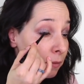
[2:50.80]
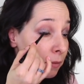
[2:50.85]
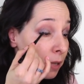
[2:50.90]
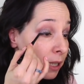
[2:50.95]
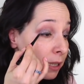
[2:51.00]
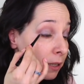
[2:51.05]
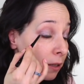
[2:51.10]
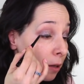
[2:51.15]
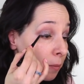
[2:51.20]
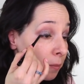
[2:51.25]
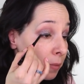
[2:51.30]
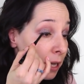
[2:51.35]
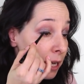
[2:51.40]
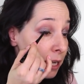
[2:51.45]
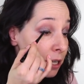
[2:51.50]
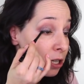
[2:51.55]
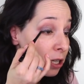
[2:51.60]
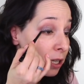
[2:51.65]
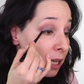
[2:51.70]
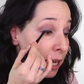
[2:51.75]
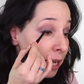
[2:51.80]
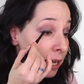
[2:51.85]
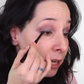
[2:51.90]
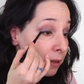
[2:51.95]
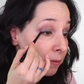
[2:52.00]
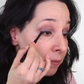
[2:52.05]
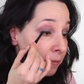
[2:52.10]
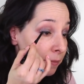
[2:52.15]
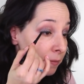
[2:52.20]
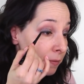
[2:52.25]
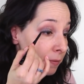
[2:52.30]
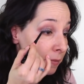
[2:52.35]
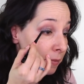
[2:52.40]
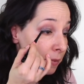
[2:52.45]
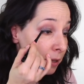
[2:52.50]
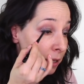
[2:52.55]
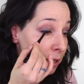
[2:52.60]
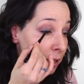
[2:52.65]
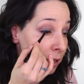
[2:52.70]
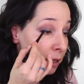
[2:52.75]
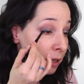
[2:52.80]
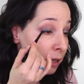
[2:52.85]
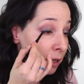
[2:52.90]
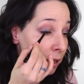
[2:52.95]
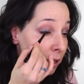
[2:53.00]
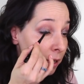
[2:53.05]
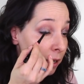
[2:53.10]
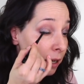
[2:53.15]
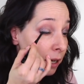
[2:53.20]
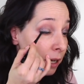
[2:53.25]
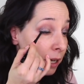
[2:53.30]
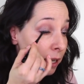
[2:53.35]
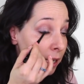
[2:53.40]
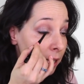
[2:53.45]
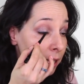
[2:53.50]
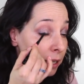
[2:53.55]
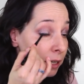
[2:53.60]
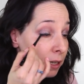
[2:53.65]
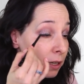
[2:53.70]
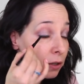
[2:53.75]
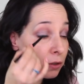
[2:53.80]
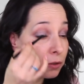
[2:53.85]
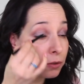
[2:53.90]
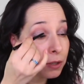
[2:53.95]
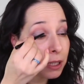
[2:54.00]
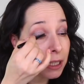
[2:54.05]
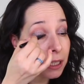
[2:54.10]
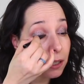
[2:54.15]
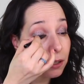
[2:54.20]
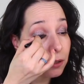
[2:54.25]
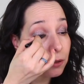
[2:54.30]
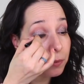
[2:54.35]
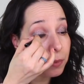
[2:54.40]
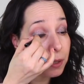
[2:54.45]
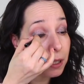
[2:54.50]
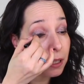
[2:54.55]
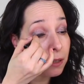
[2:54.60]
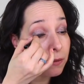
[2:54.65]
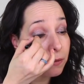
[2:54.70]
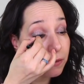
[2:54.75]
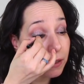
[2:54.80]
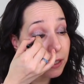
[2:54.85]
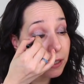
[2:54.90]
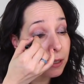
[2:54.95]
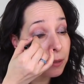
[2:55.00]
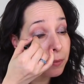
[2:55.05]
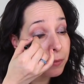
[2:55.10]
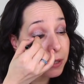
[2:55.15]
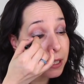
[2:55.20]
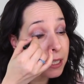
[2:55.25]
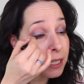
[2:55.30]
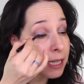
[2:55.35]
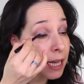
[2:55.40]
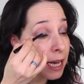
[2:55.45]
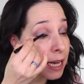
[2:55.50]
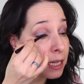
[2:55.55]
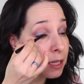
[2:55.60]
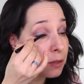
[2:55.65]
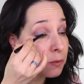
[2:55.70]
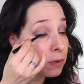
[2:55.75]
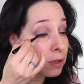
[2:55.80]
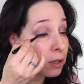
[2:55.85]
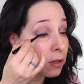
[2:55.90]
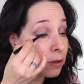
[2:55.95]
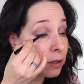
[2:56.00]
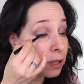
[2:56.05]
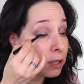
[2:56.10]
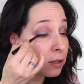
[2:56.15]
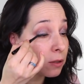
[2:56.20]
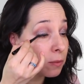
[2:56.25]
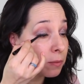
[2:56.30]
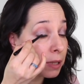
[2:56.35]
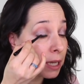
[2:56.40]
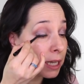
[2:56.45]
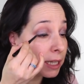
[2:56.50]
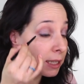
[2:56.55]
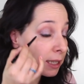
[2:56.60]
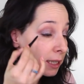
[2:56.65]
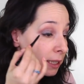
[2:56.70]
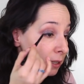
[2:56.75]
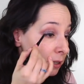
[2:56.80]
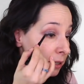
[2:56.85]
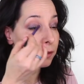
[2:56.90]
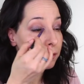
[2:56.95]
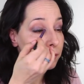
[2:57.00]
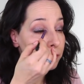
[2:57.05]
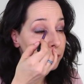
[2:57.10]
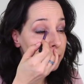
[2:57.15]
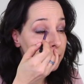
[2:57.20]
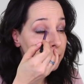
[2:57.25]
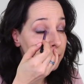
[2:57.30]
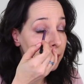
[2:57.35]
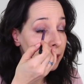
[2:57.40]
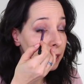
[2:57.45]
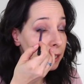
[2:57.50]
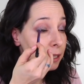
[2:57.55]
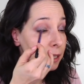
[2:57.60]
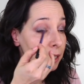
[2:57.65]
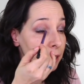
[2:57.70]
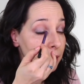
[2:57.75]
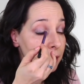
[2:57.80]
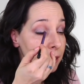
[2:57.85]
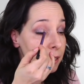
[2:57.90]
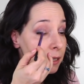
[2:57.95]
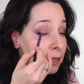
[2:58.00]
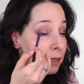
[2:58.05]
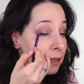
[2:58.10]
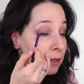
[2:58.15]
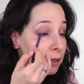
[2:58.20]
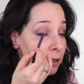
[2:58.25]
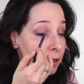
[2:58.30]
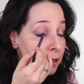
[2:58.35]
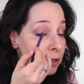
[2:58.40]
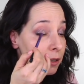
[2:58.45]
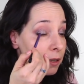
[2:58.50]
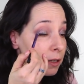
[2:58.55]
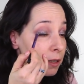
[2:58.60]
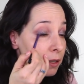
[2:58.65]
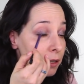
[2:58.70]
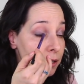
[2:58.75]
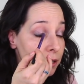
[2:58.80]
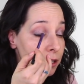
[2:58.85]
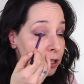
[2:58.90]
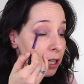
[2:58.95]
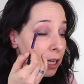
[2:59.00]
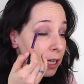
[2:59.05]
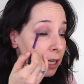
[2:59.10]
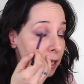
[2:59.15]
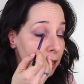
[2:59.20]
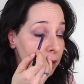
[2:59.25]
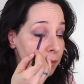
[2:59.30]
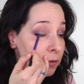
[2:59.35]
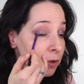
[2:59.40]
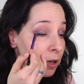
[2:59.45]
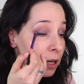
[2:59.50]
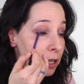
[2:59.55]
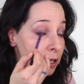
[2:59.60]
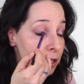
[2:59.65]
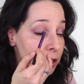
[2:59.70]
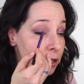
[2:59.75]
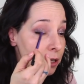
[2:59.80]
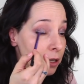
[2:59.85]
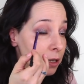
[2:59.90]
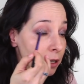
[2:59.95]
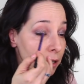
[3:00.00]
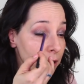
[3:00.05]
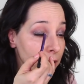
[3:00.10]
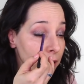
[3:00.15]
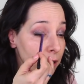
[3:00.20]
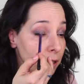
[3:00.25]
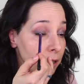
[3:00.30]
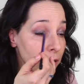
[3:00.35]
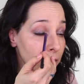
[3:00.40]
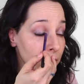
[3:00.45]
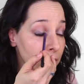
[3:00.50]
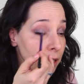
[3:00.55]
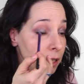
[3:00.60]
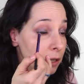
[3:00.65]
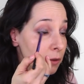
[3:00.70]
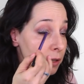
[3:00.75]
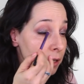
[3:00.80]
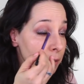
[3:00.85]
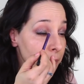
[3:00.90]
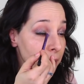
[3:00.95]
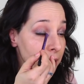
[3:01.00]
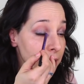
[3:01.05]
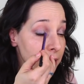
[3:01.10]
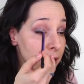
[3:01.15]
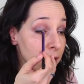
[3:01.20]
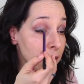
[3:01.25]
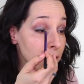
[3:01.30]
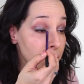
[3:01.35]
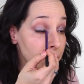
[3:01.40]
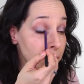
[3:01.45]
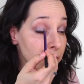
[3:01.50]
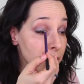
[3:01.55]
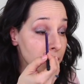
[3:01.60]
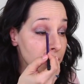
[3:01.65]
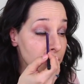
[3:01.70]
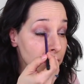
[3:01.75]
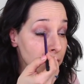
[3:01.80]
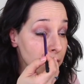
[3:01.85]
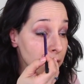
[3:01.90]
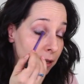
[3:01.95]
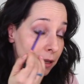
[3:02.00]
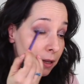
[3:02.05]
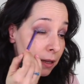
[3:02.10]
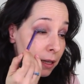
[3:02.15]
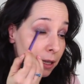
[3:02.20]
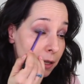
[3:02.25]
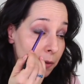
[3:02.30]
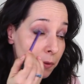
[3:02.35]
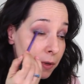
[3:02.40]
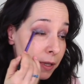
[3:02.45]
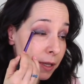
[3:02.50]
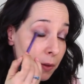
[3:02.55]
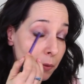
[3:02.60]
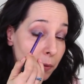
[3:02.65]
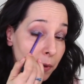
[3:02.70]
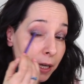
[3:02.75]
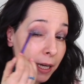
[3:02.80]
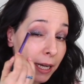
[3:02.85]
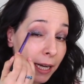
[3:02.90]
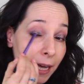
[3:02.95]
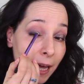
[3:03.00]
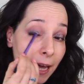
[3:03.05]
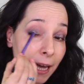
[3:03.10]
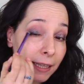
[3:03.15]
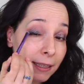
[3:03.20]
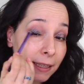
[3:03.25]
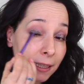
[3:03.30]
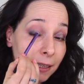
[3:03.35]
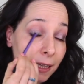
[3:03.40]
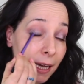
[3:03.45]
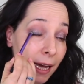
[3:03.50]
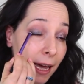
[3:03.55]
my top lash line. Again, no need to be very precise. We're going to blend it. Real Techniques shading brush. You can use a pencil brush. This was the one I had at